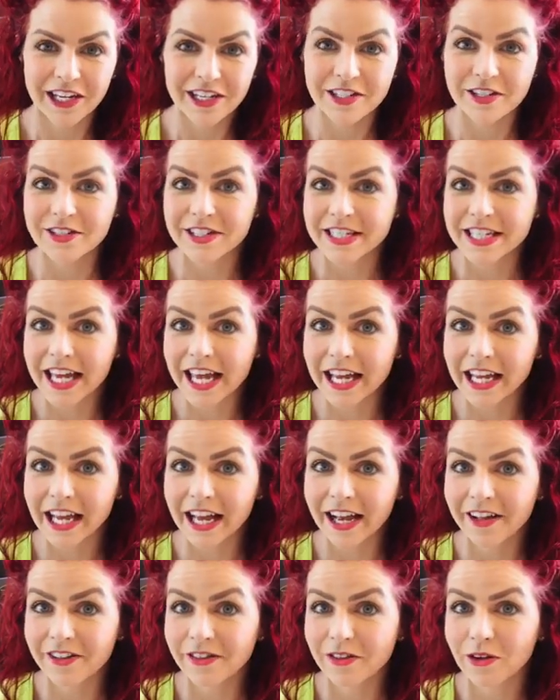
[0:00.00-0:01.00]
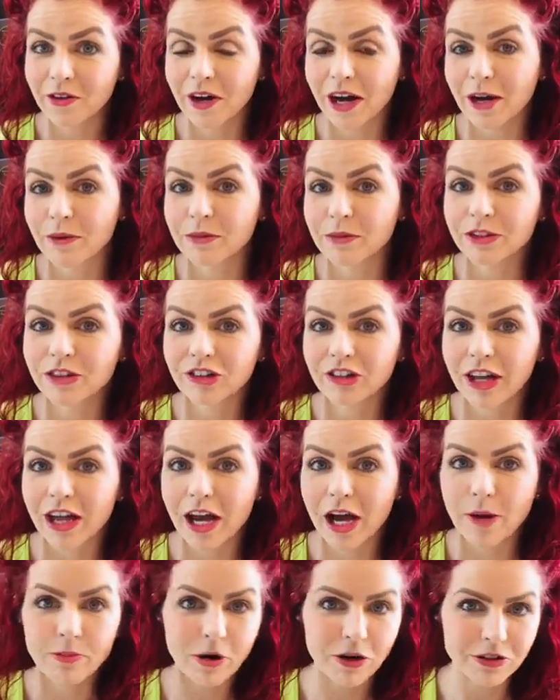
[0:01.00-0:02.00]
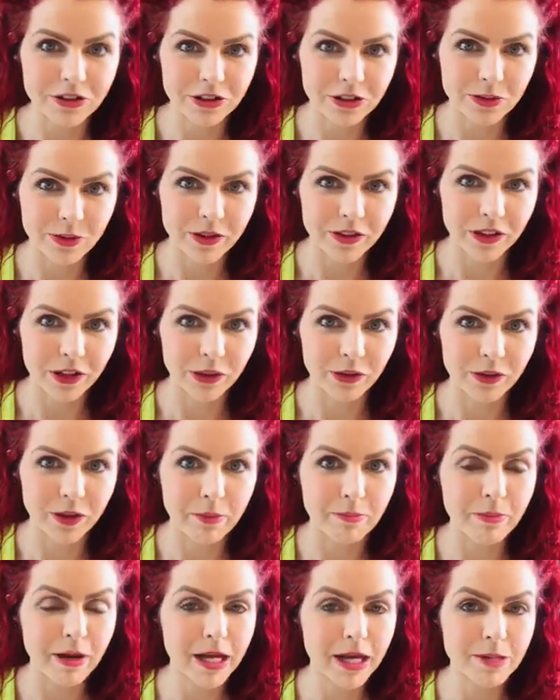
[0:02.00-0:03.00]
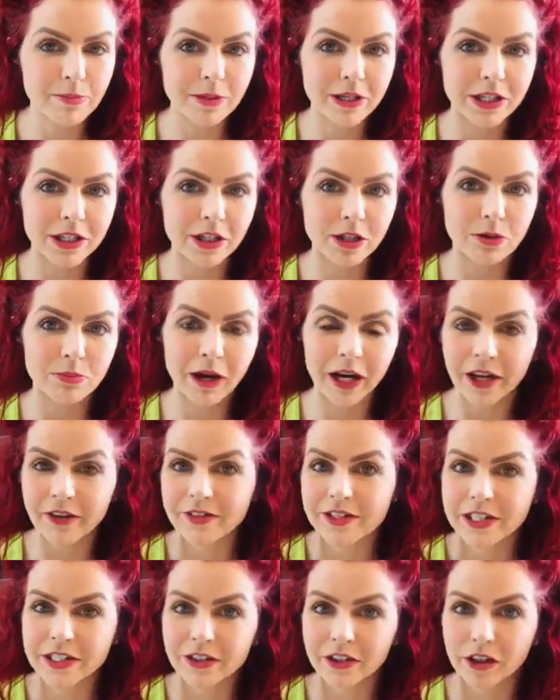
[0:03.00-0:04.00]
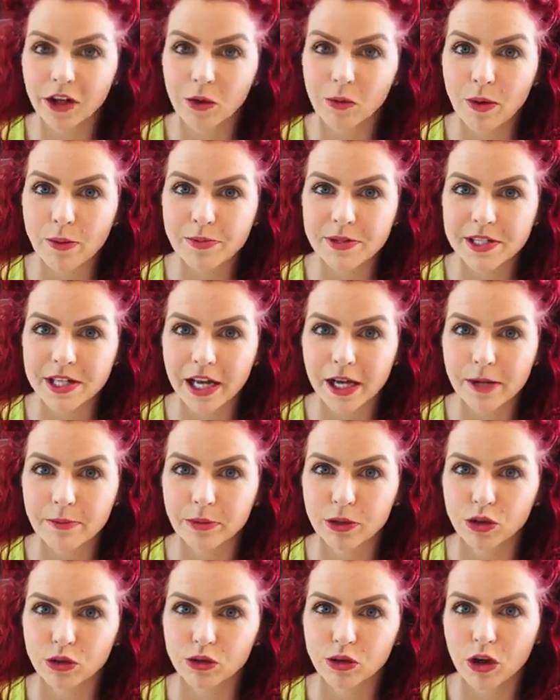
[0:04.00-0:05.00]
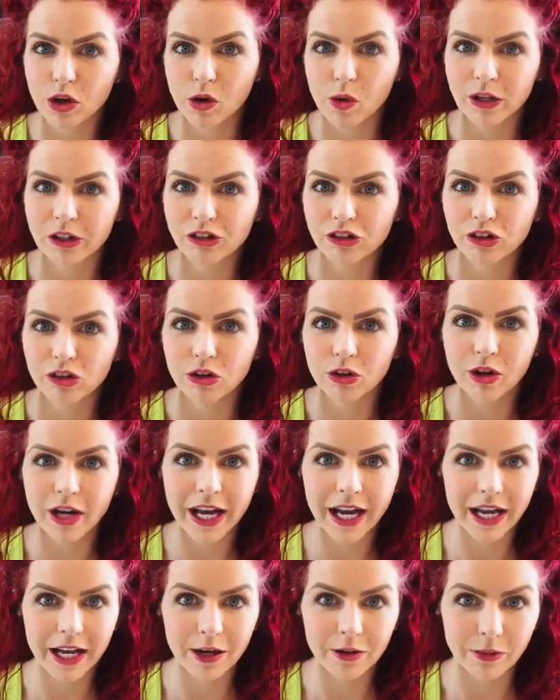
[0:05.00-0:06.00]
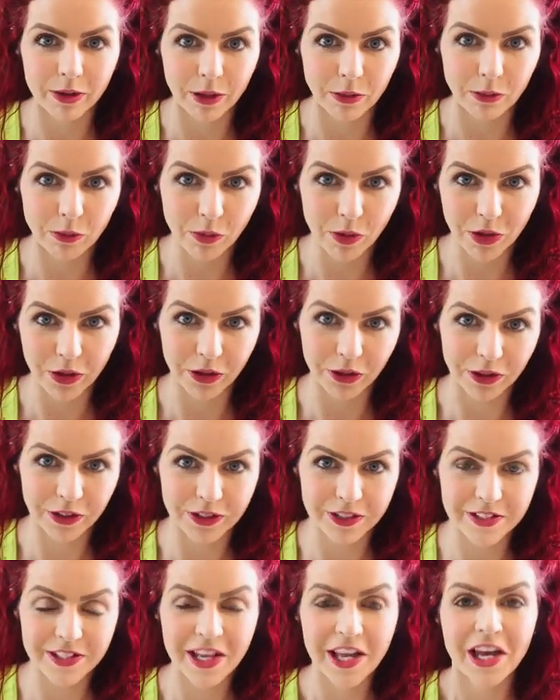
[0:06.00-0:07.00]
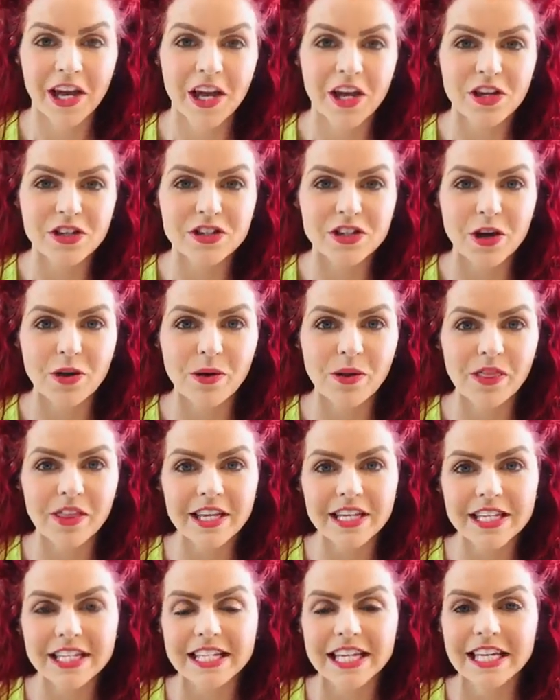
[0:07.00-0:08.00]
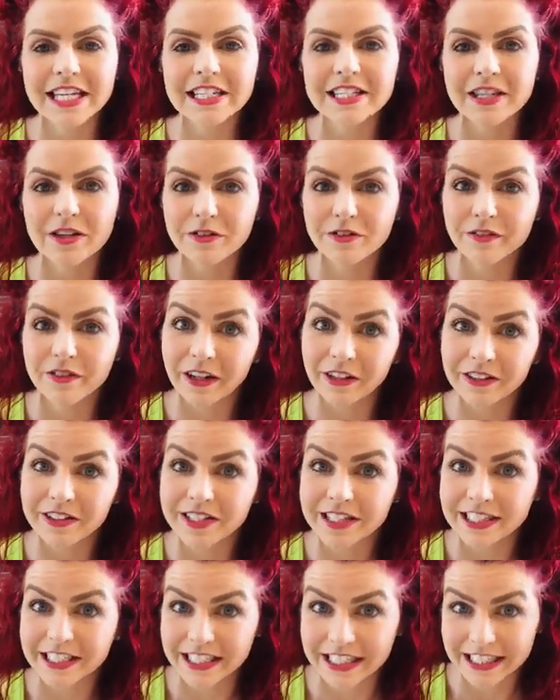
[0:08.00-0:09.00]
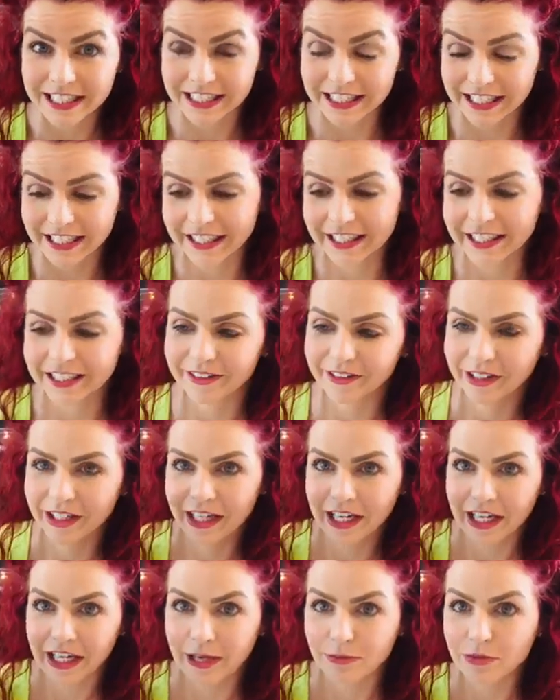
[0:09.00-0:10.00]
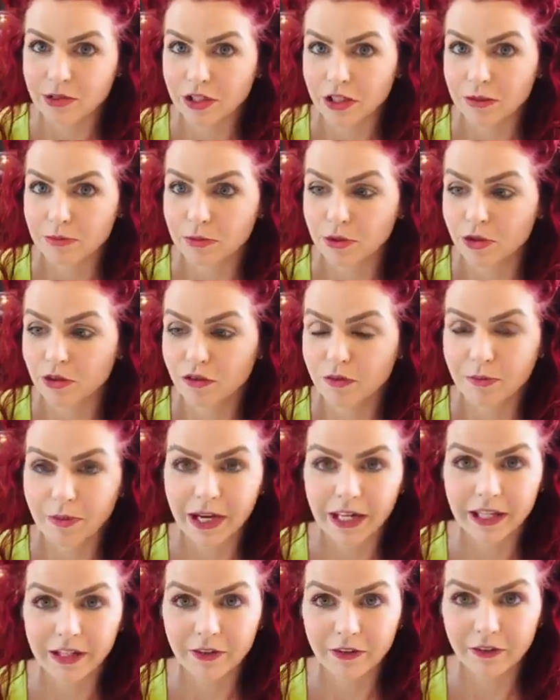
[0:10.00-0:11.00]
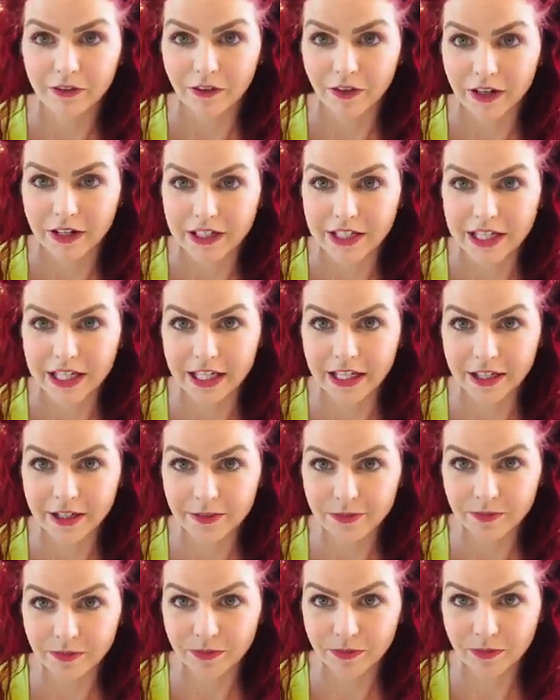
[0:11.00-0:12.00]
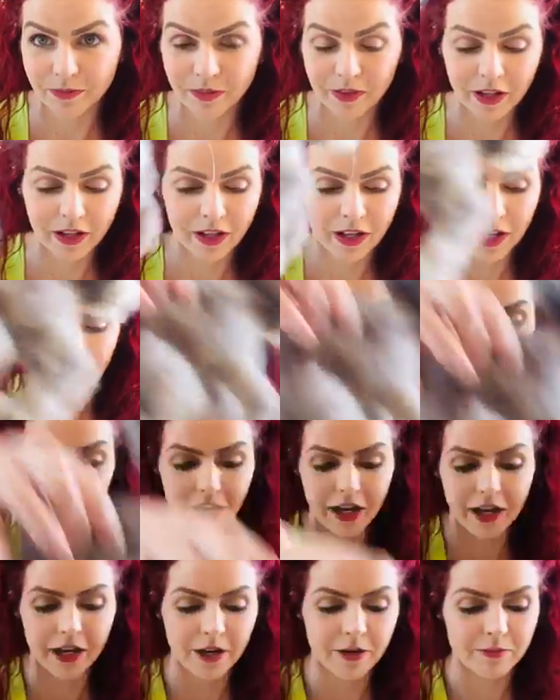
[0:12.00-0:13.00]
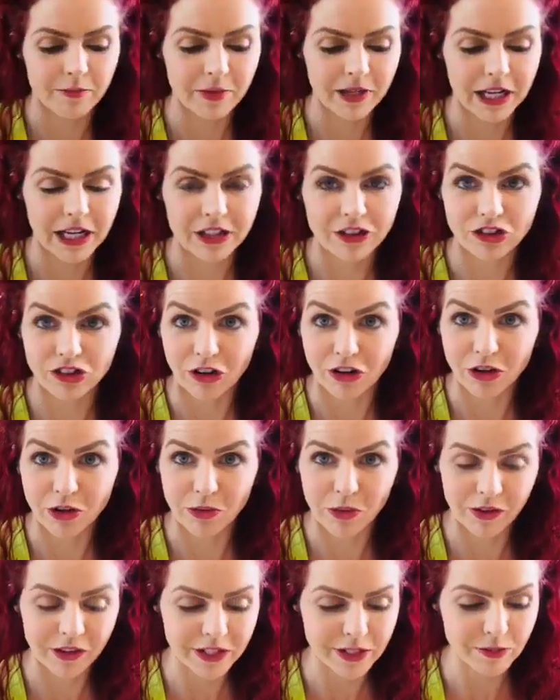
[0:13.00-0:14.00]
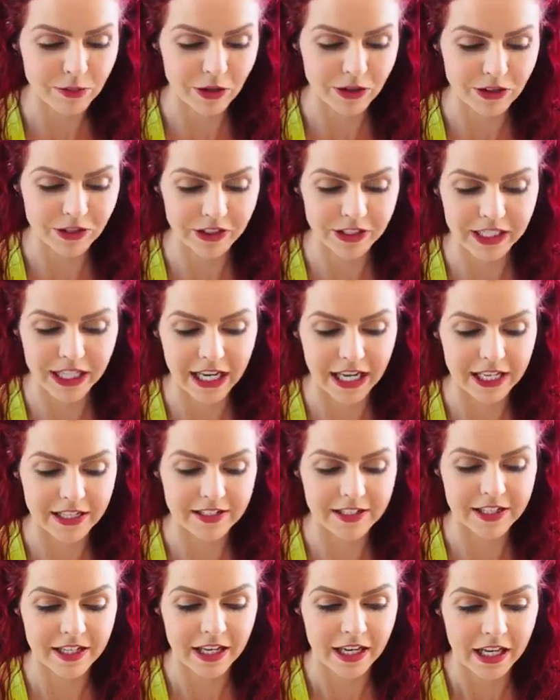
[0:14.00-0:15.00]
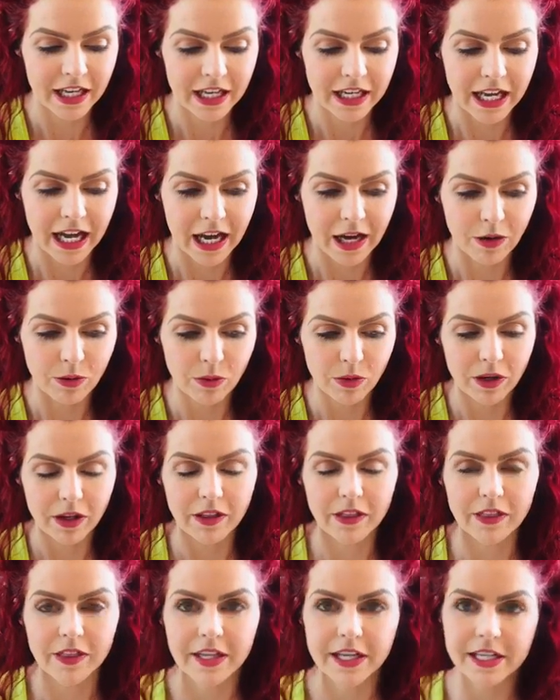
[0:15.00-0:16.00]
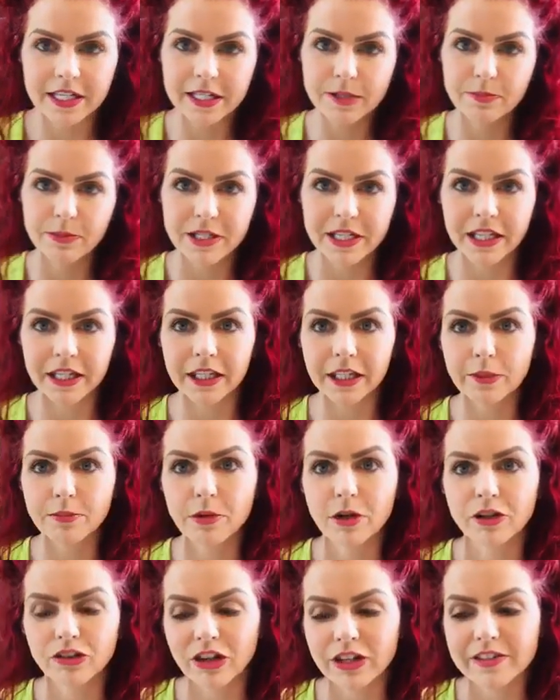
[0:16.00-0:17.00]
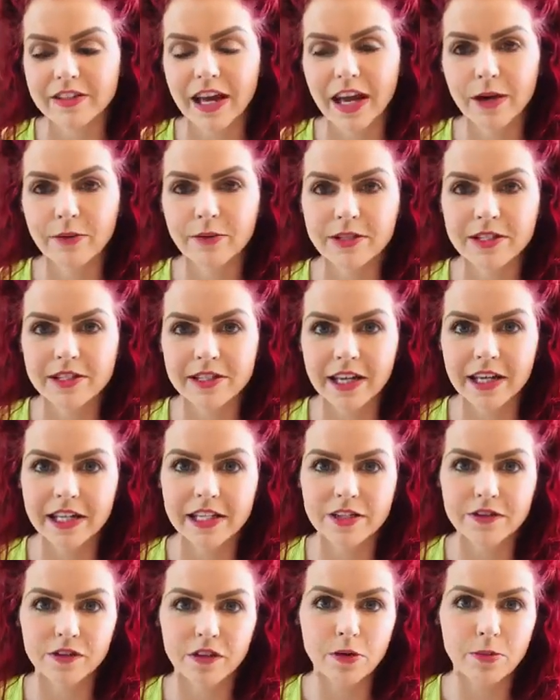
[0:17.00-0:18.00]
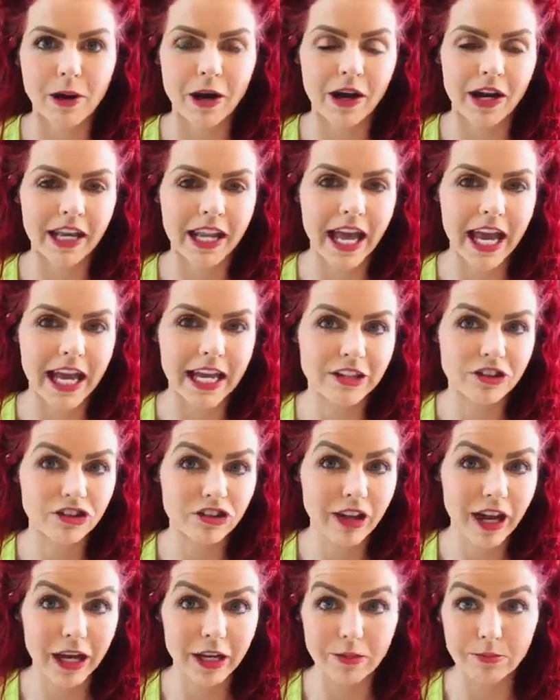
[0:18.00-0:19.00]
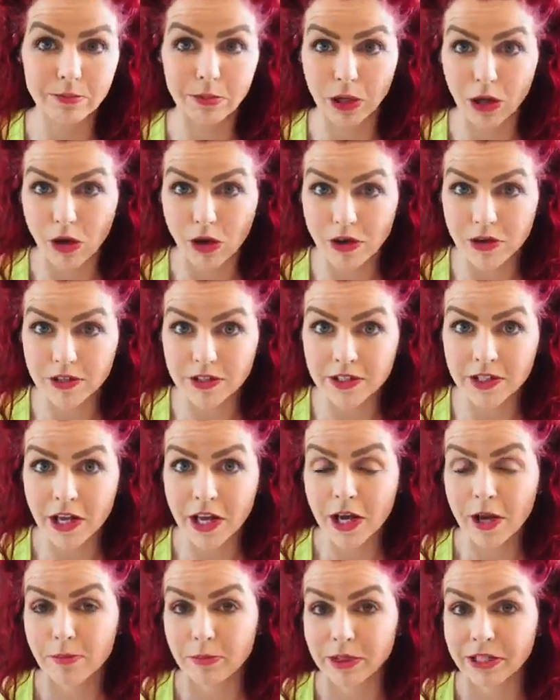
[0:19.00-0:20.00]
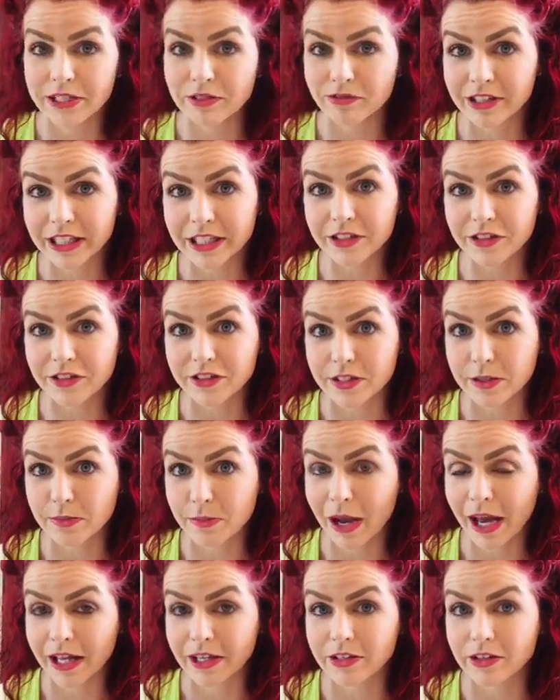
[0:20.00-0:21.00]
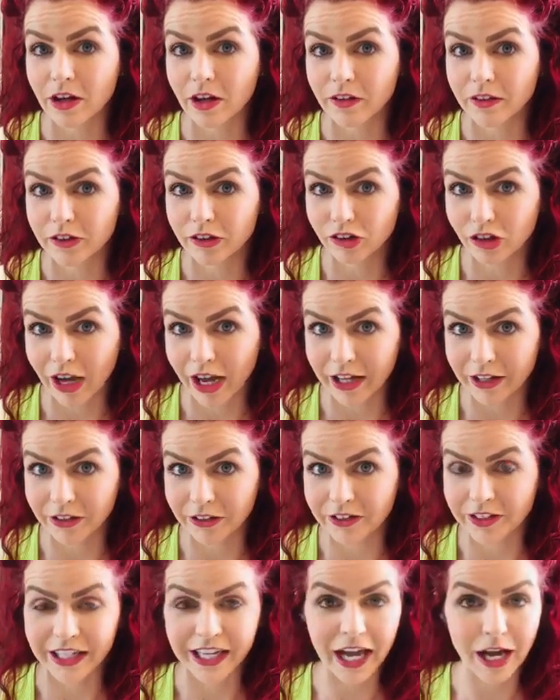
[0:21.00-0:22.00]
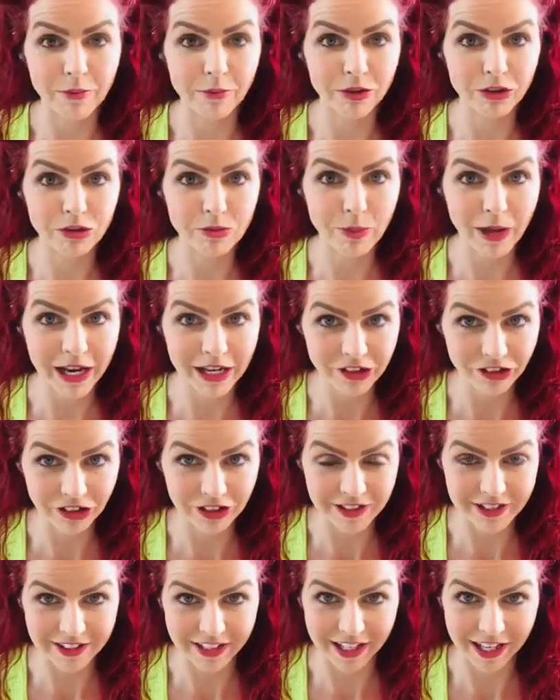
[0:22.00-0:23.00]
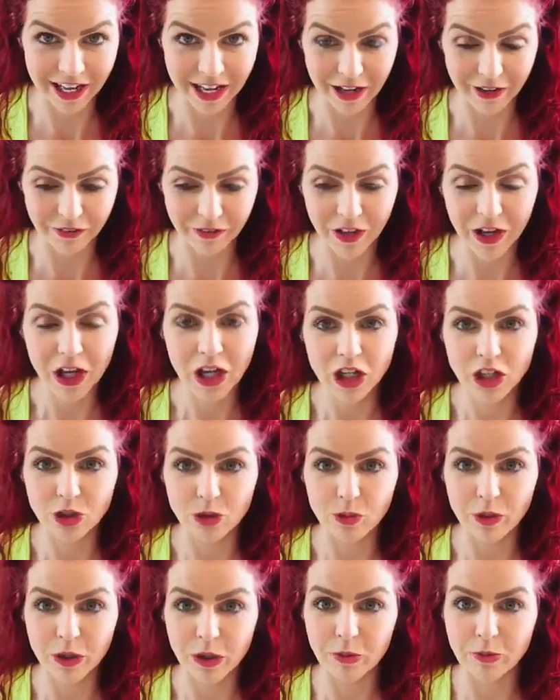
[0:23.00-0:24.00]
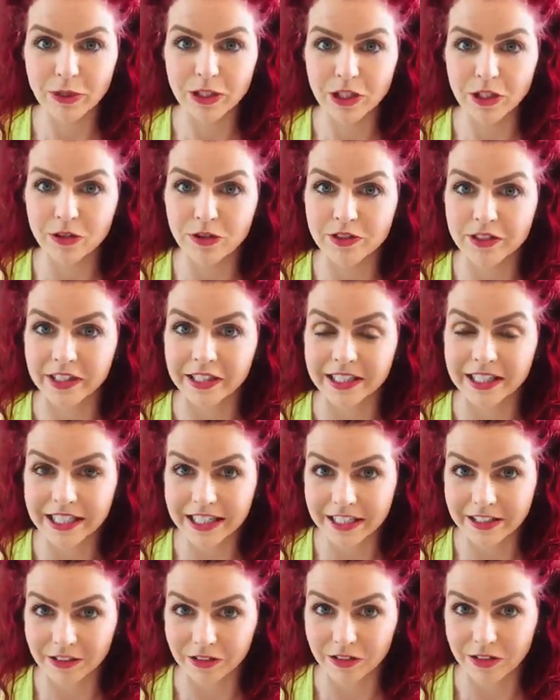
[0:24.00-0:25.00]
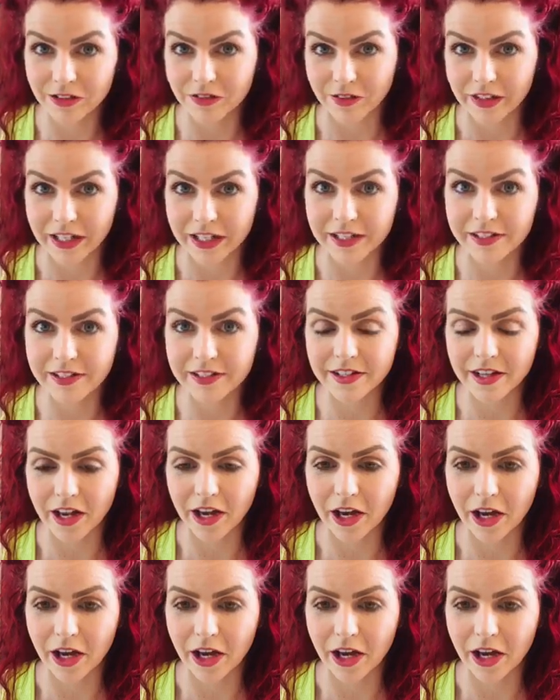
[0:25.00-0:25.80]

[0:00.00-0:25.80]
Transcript: So today I thought I would share a product with you that maybe you might have seen on our website but you're not quite sure how it works. So this is felt needling. I'm just going to move my little friend here and show you what this product is. Now, this particular project I would say is for about an age 10 plus, but it really does depend on the child and how much patience they have. You will be using needles for this.